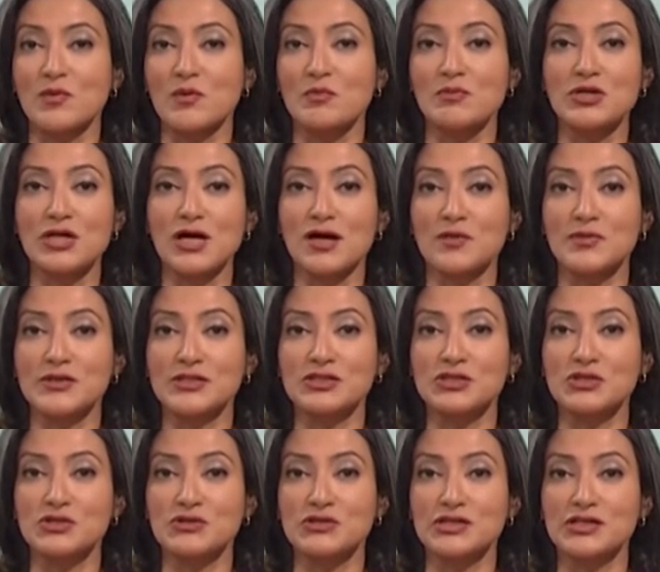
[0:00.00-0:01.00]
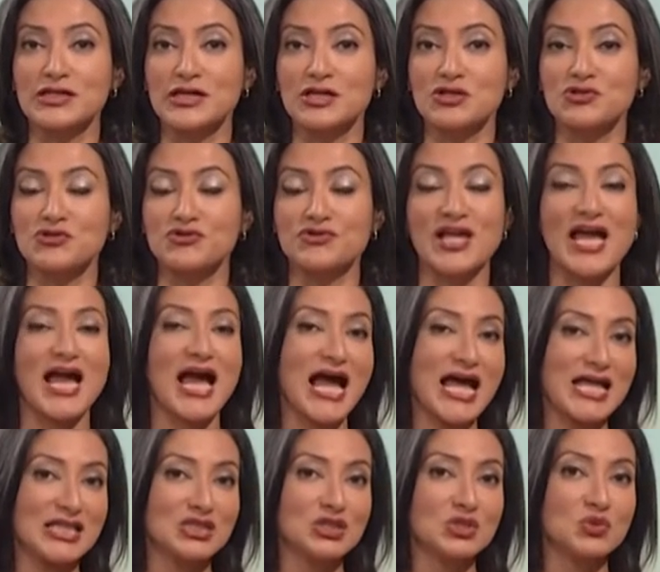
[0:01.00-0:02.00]
Mugabe took the country
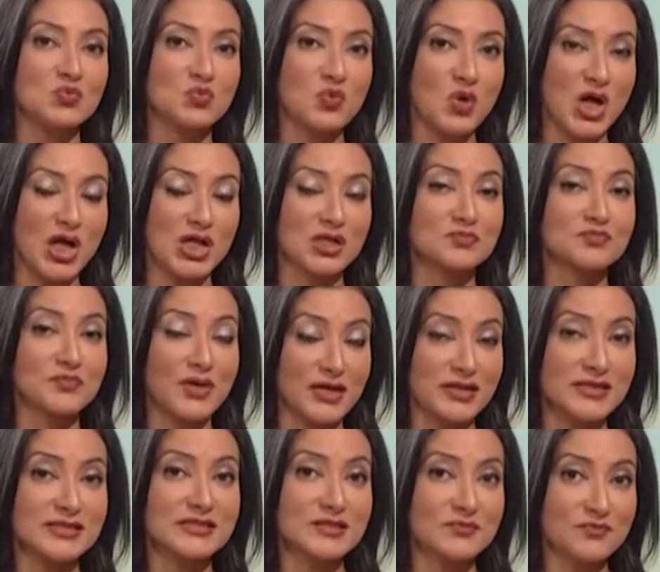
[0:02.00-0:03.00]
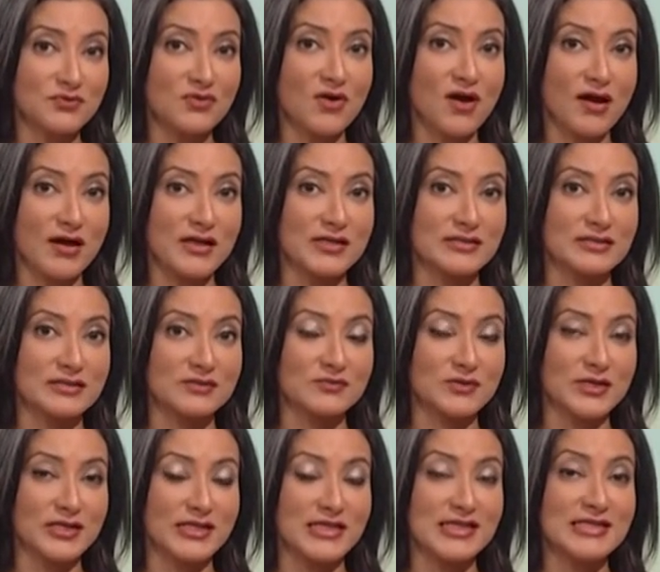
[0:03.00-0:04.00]
and the world by surprise
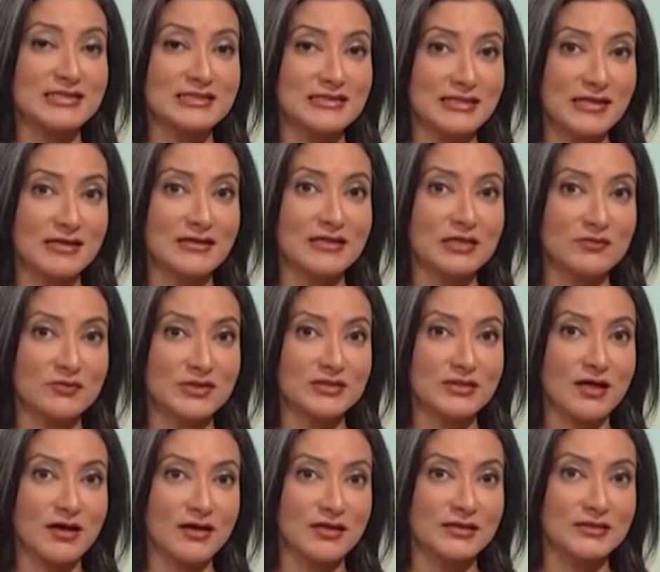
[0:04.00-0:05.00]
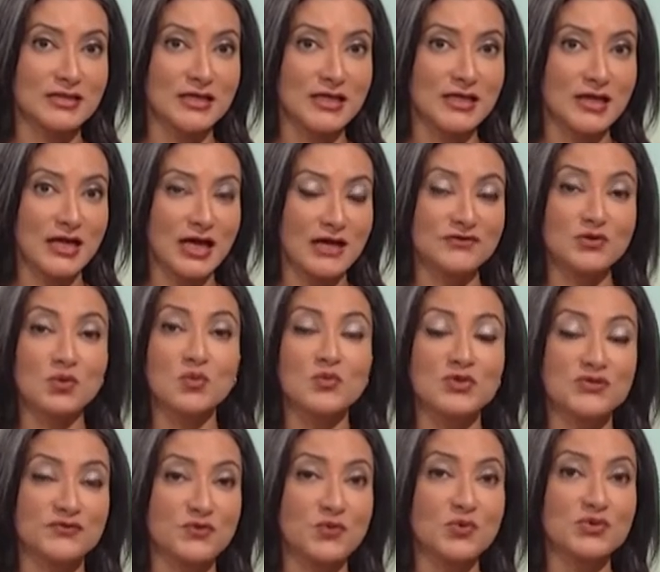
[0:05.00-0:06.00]
when he suddenly resigned after
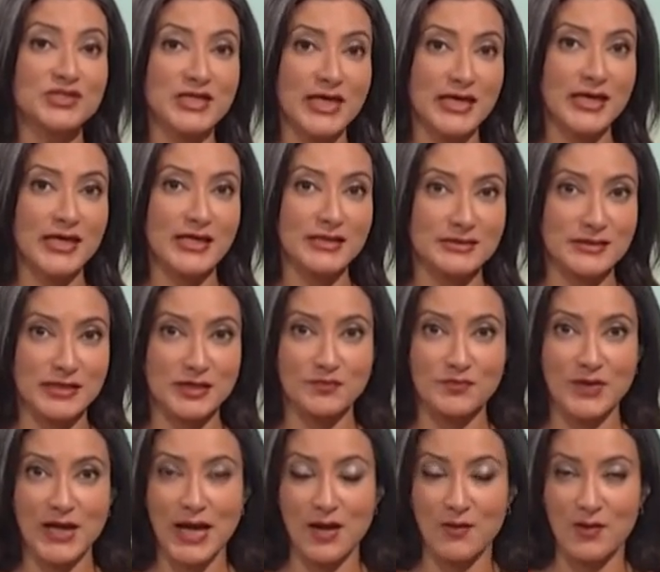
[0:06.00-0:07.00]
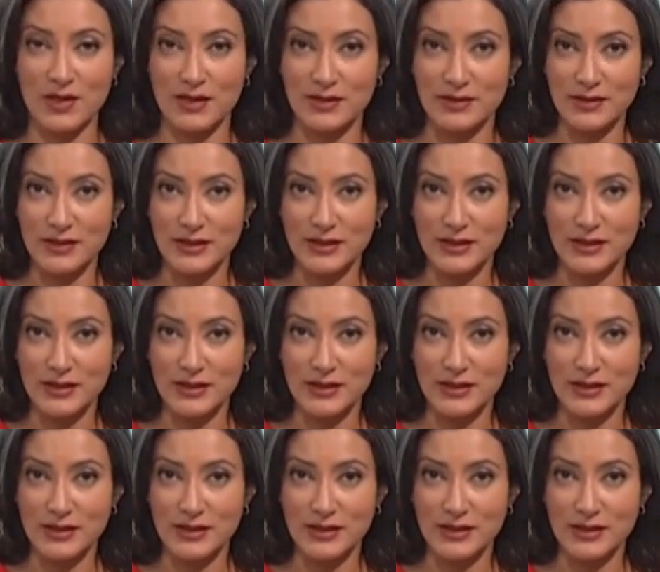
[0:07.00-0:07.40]
almost four decades in power.